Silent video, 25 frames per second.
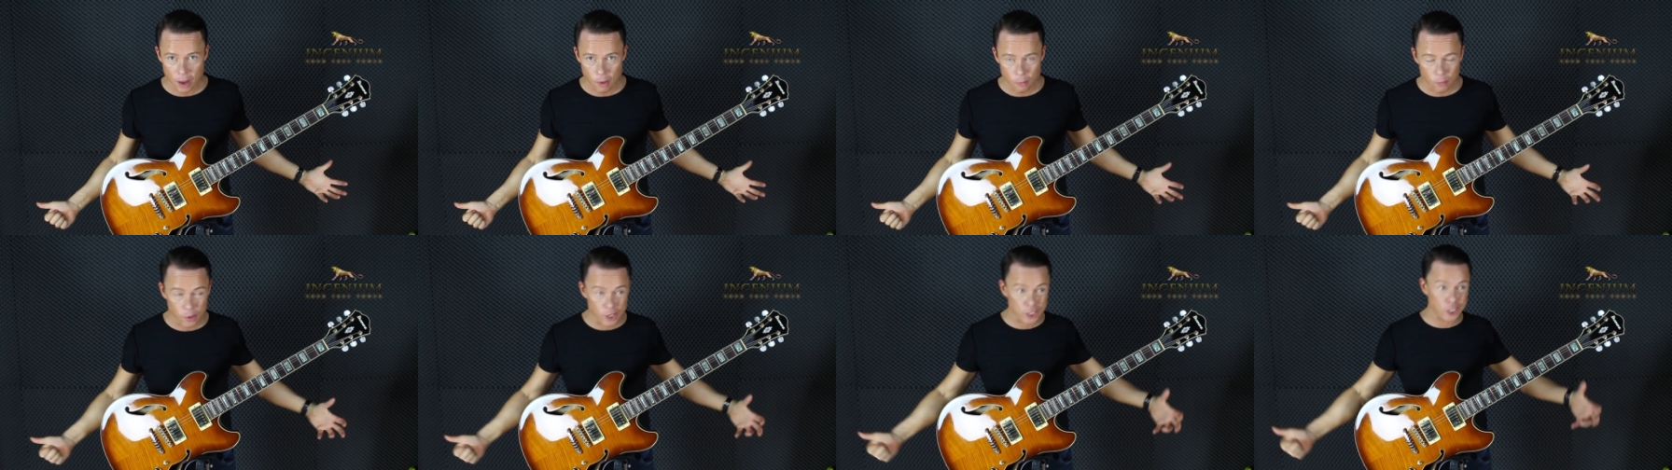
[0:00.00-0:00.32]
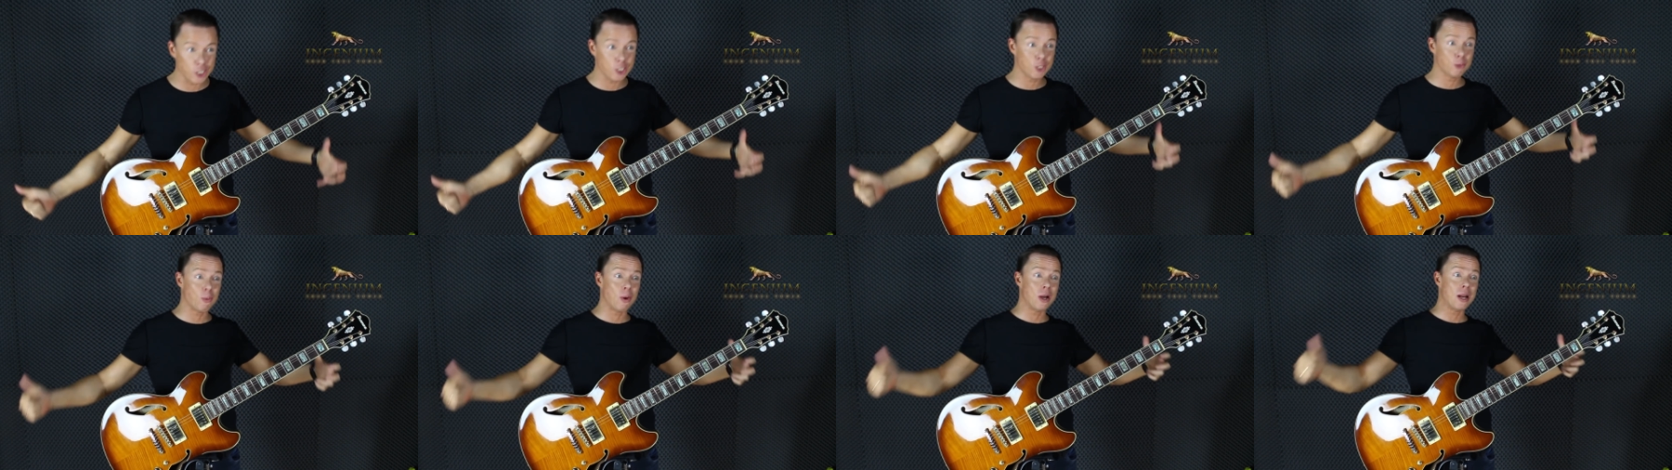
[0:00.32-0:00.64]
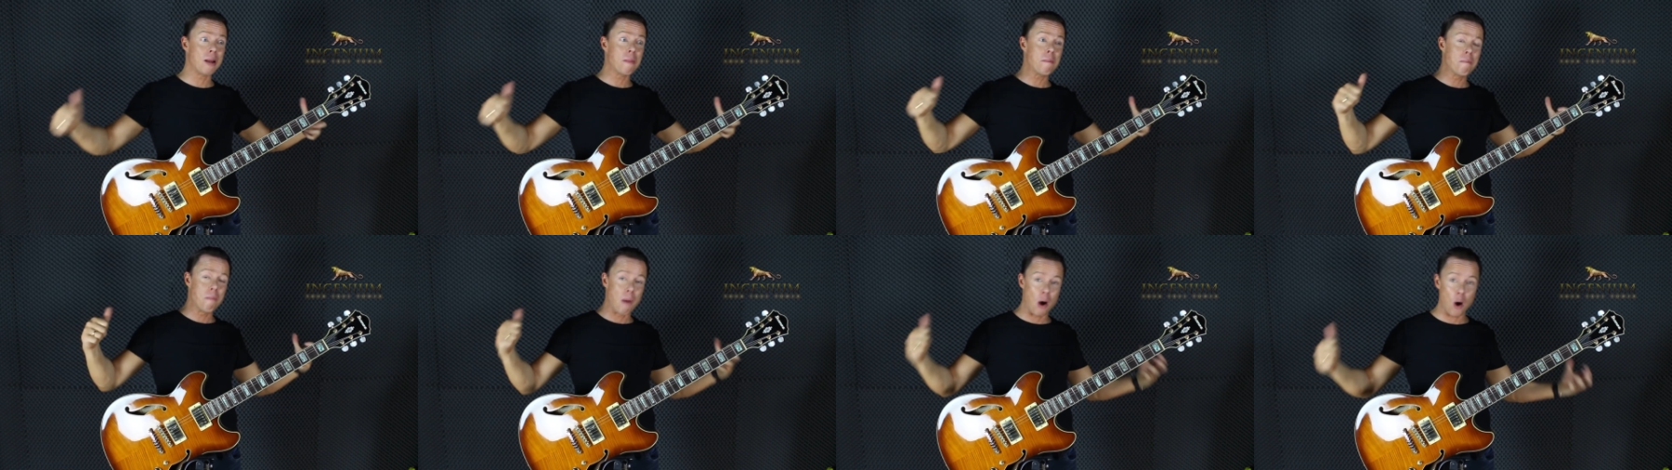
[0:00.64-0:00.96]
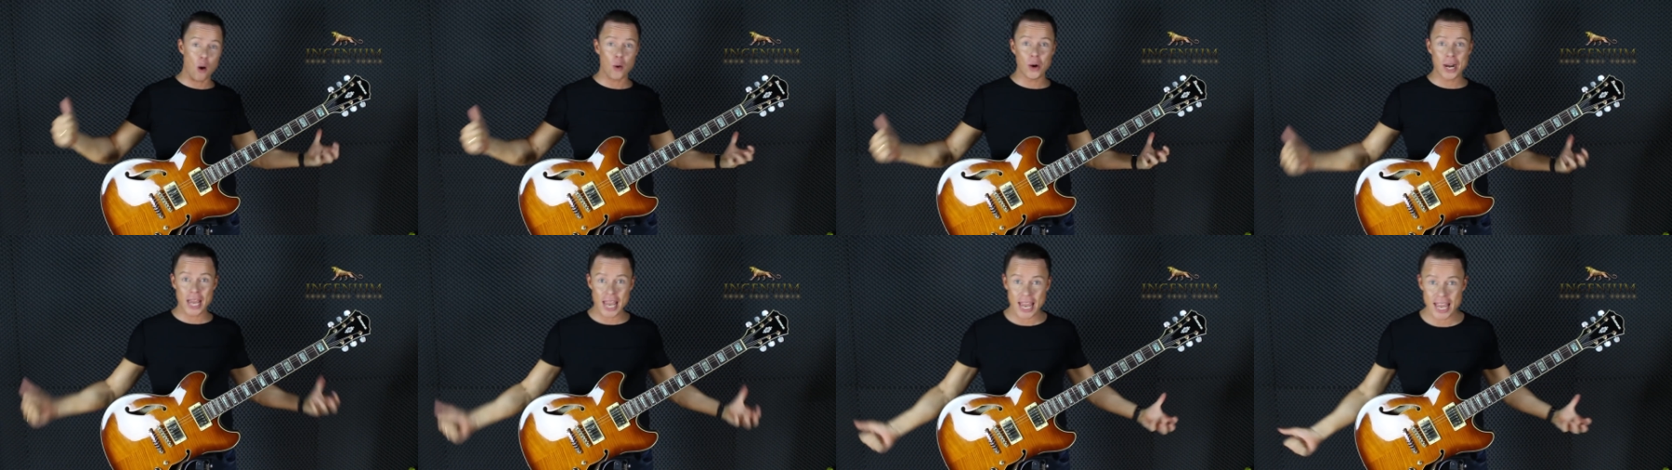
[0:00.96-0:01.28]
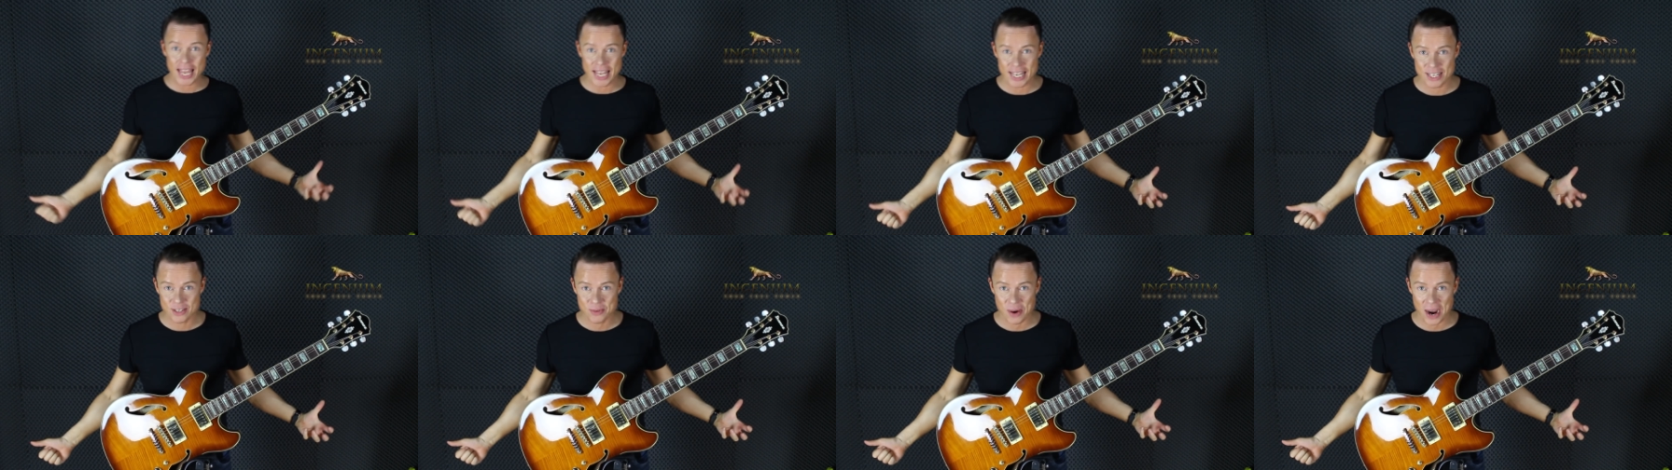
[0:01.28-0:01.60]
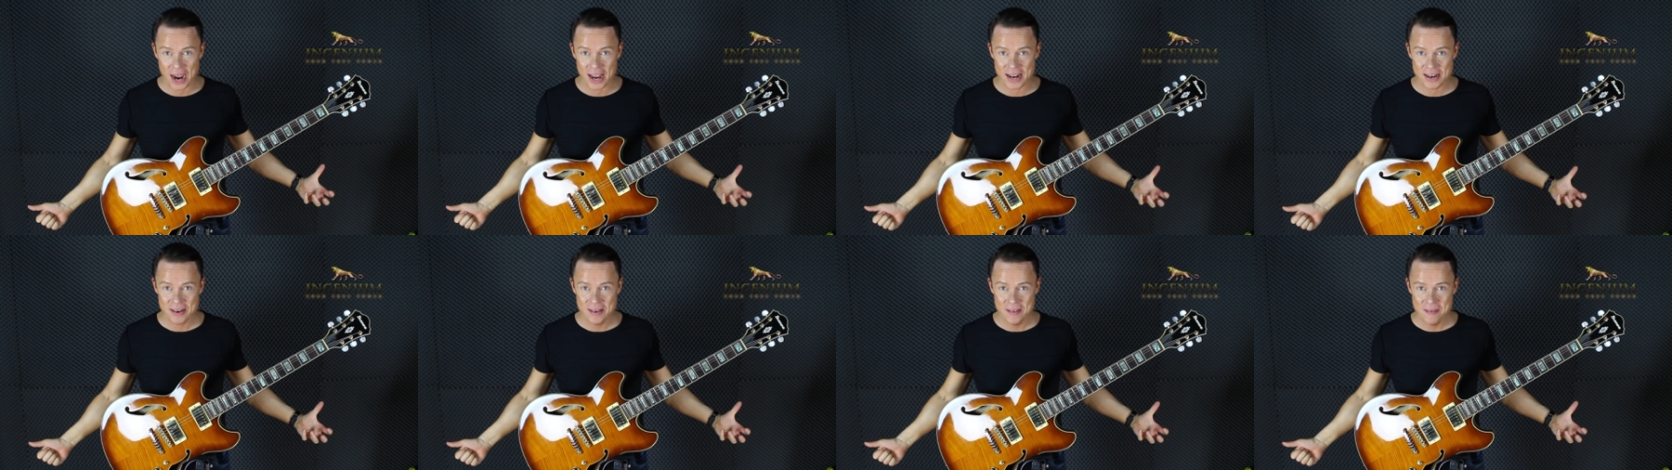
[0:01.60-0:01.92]
which is what a mode is,
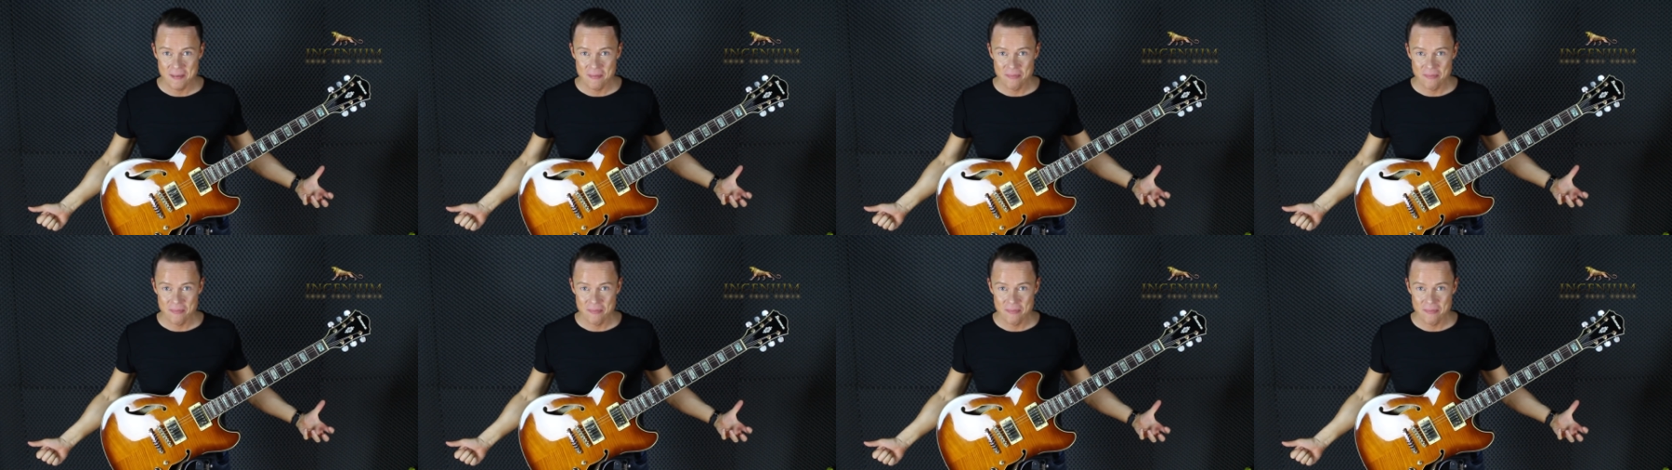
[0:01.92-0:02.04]
right?